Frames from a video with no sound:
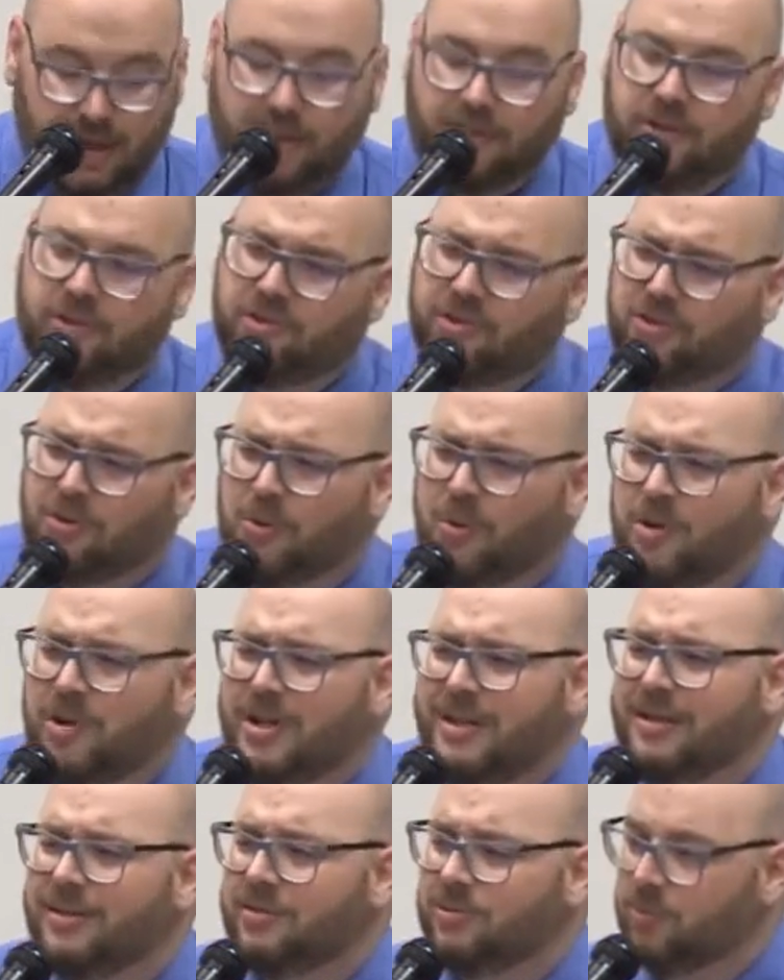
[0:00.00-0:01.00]
The
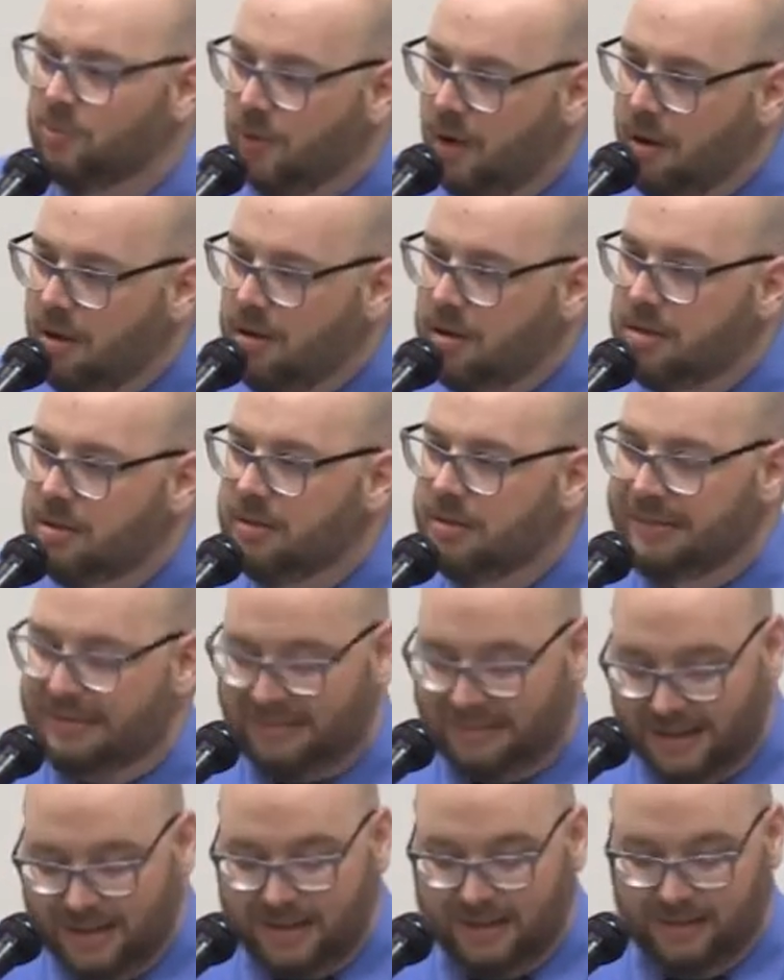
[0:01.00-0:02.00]
story is wrong
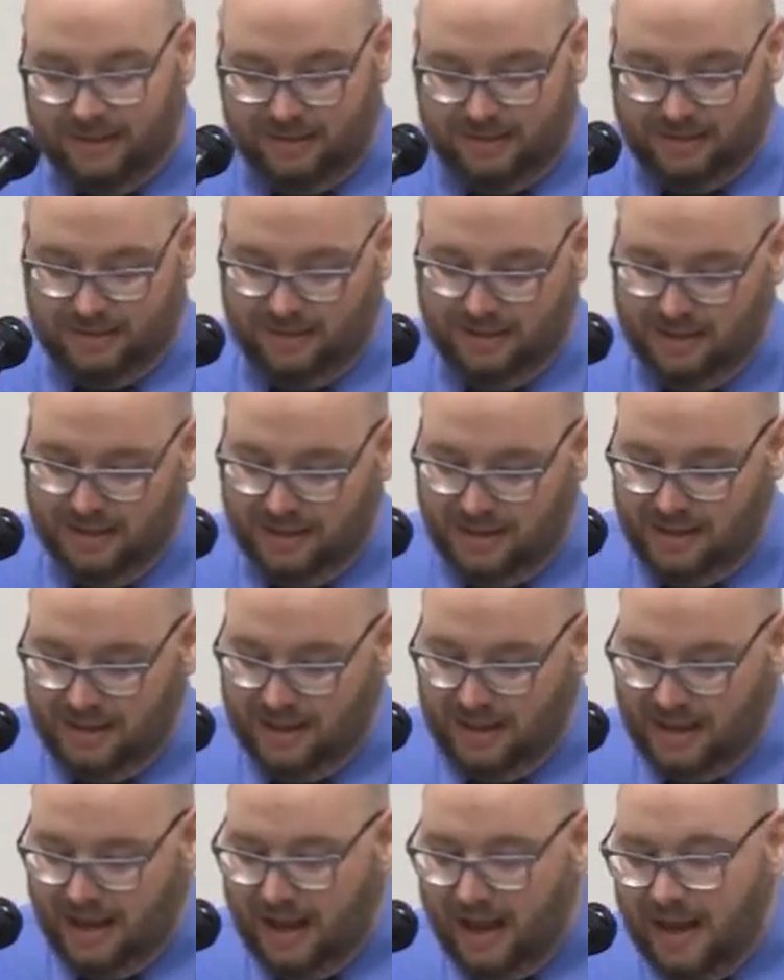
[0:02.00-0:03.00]
sighted,
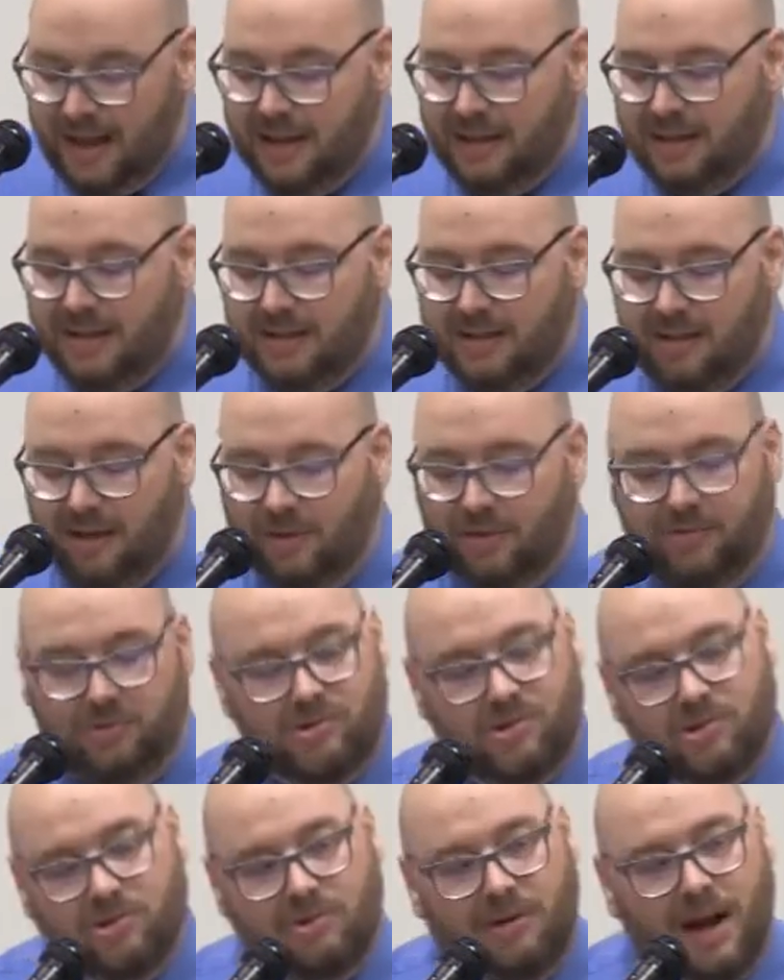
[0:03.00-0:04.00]
hanging on
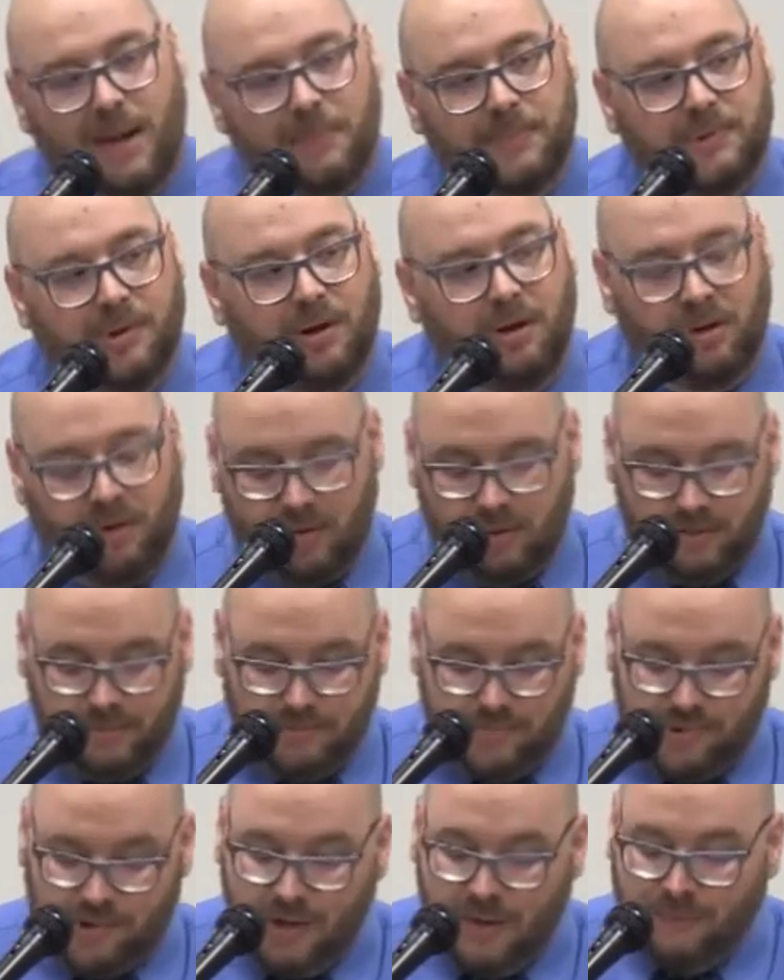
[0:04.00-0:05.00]
strapped
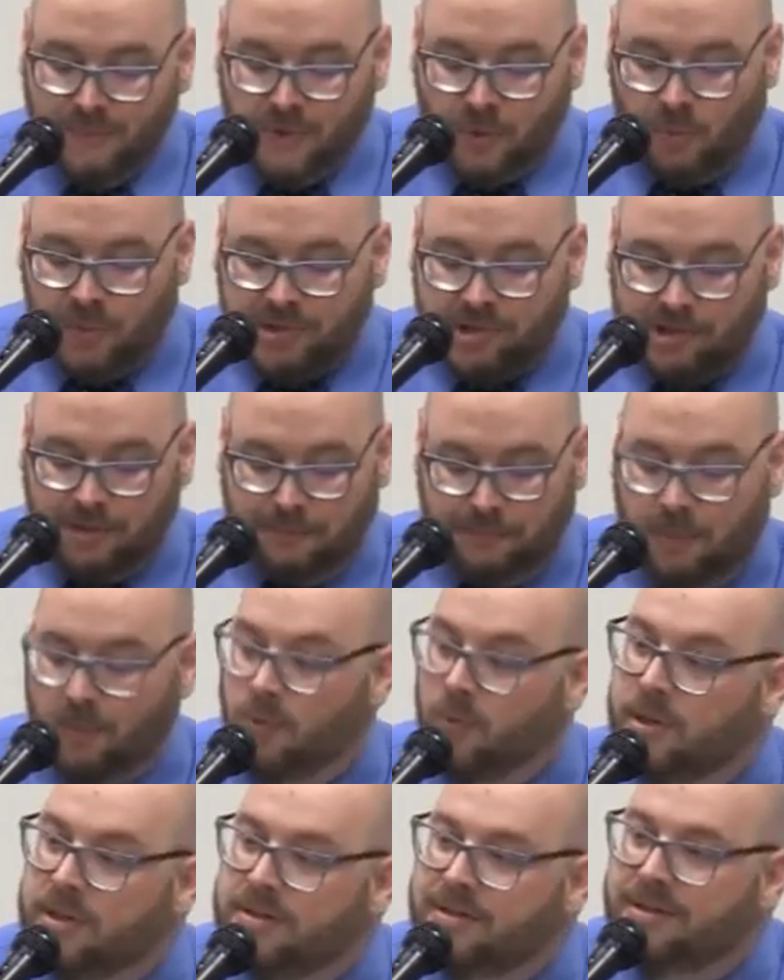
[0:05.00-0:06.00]
arms. What's the
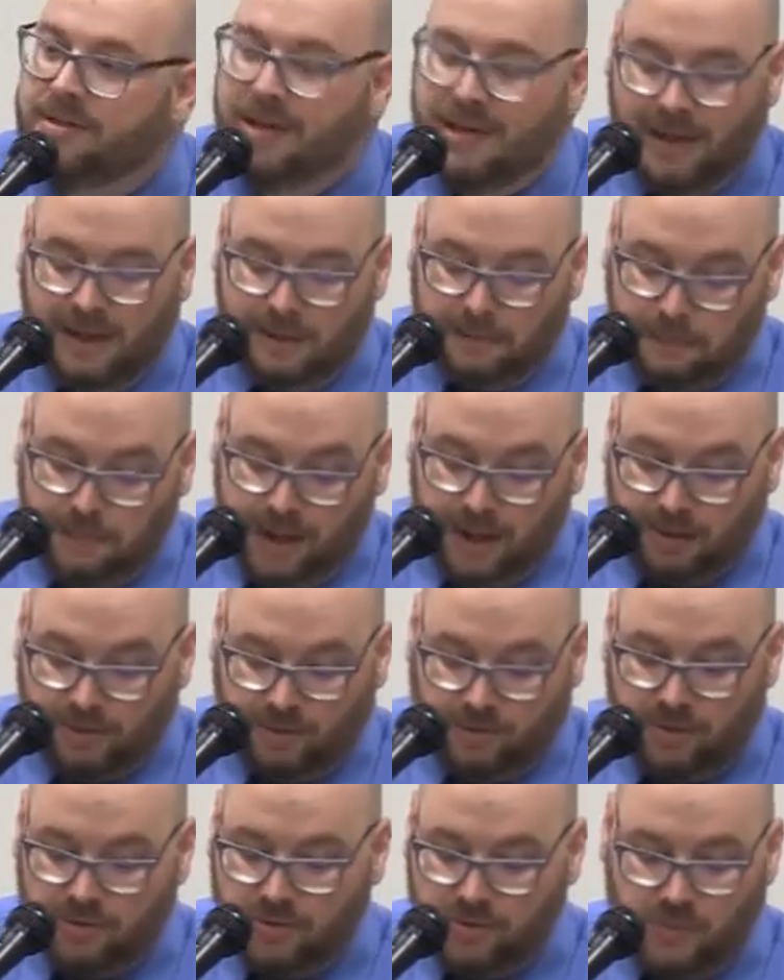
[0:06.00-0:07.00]
point in
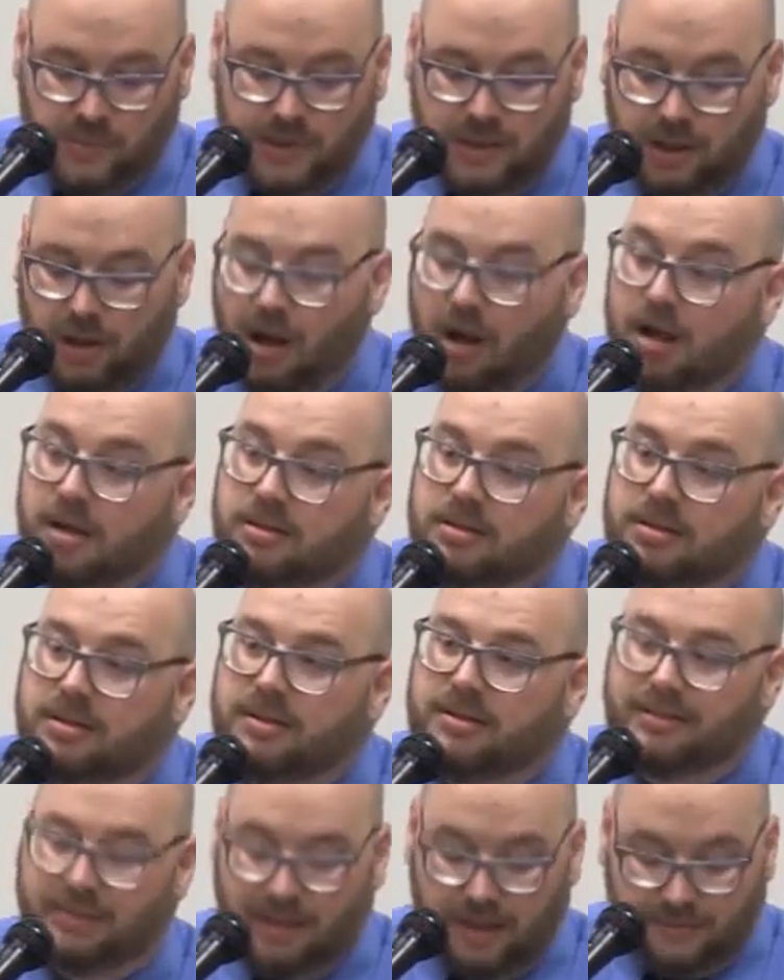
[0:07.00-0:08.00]
pictures when loss
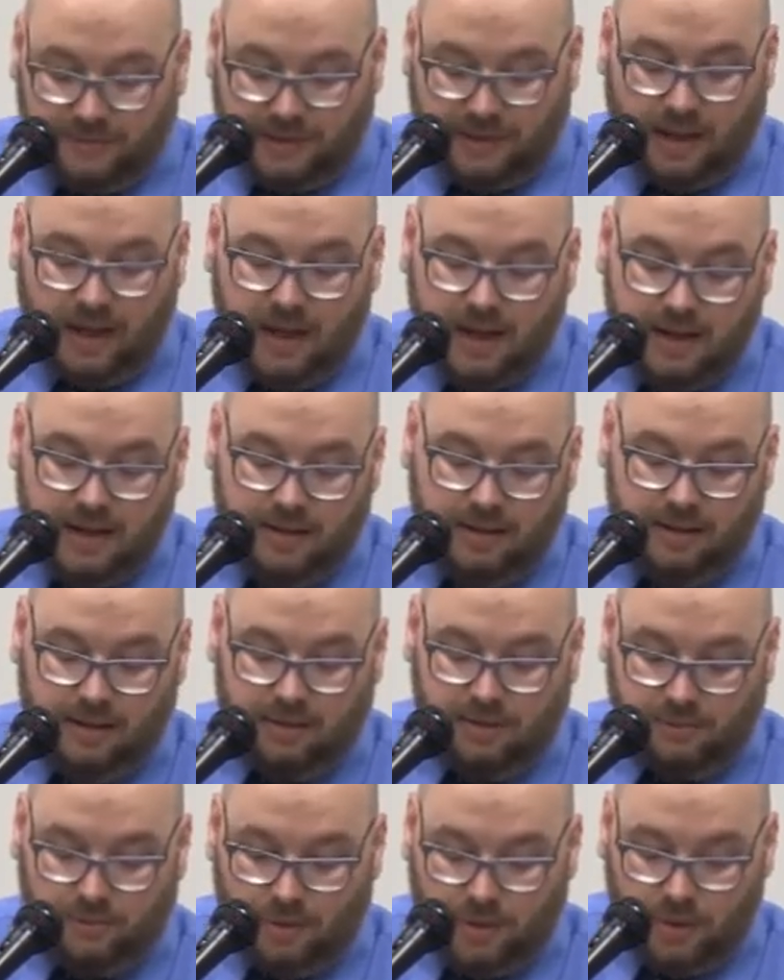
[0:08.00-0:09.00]
is left lying
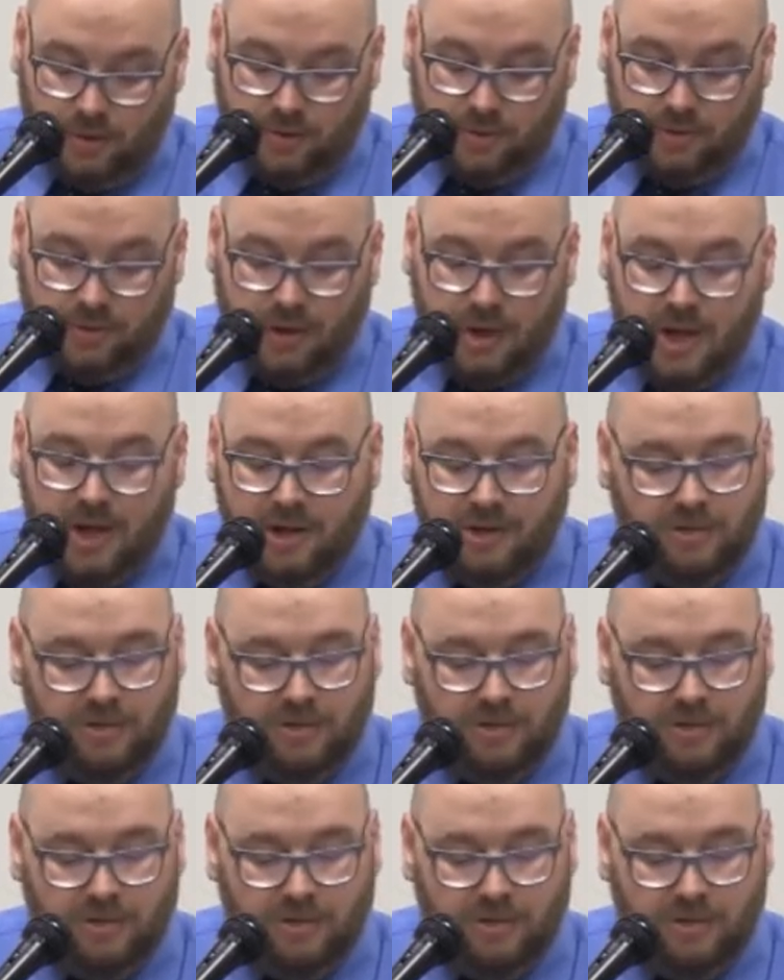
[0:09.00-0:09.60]
in a road?